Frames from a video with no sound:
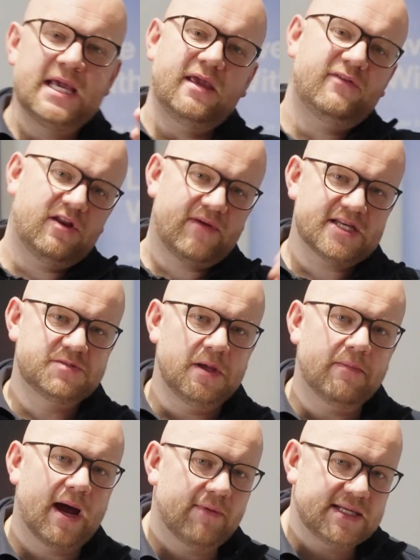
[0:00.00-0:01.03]
If you'd have asked
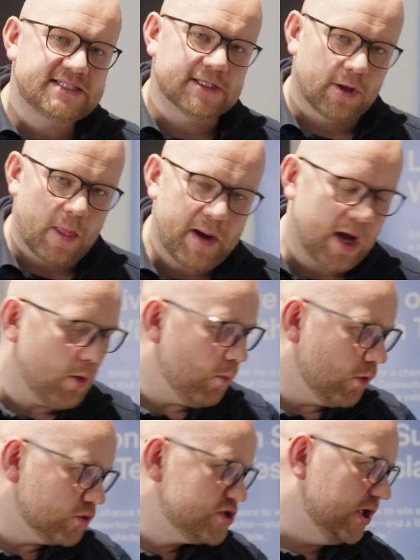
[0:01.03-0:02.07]
me my rating on the
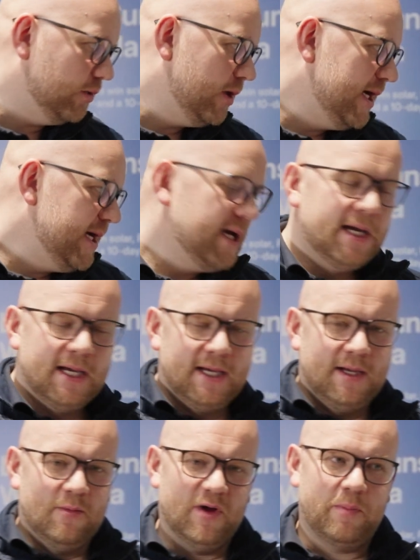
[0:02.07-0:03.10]
Powerwall 2,
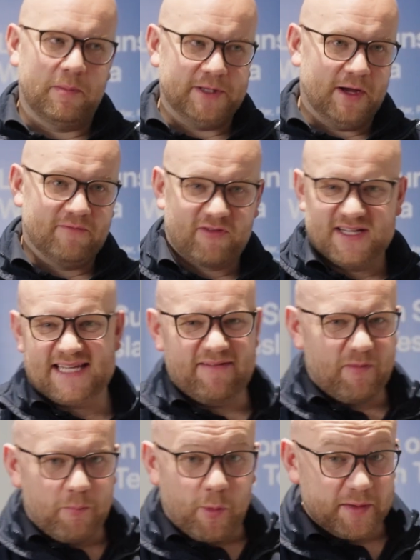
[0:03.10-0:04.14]
we'd have probably gone for a
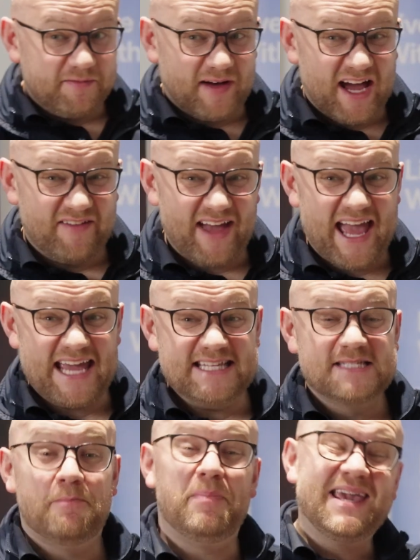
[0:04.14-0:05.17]

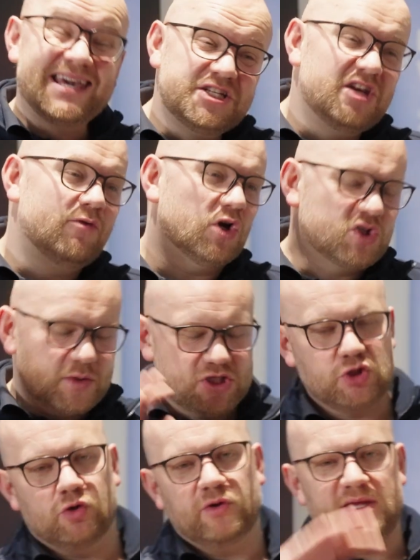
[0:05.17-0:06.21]
7.58 because you've got to
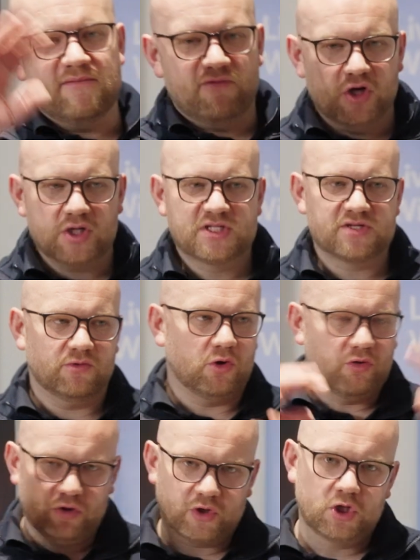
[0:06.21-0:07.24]
install the inverter and
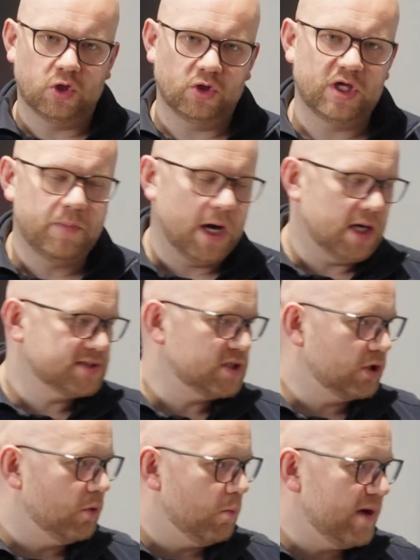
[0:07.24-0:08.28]
all the other clunky parts
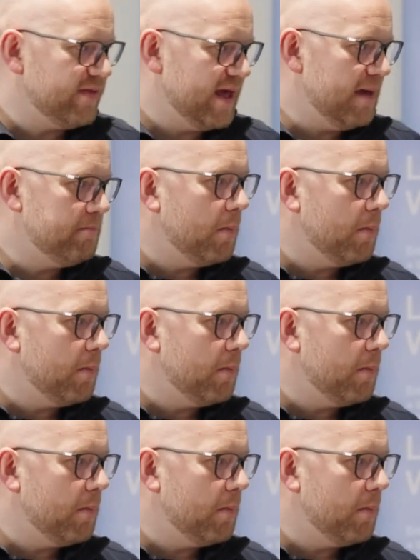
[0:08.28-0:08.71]
that come with it.